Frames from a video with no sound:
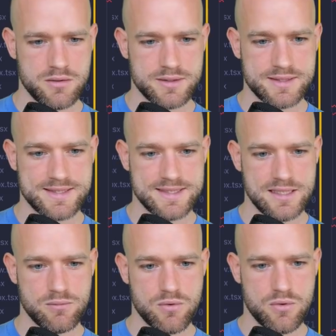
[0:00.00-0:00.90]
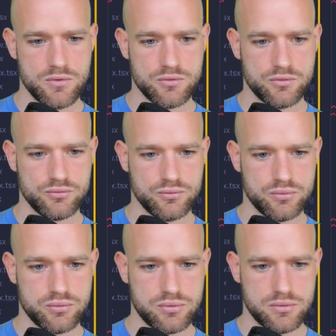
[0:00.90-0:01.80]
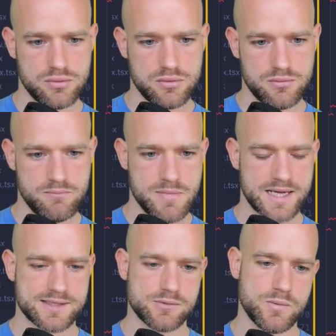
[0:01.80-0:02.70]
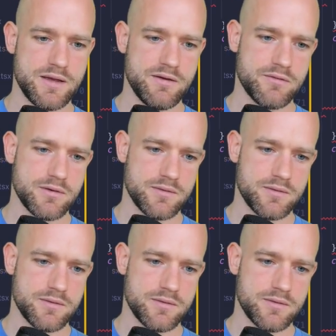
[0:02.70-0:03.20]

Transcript: 0 to max width.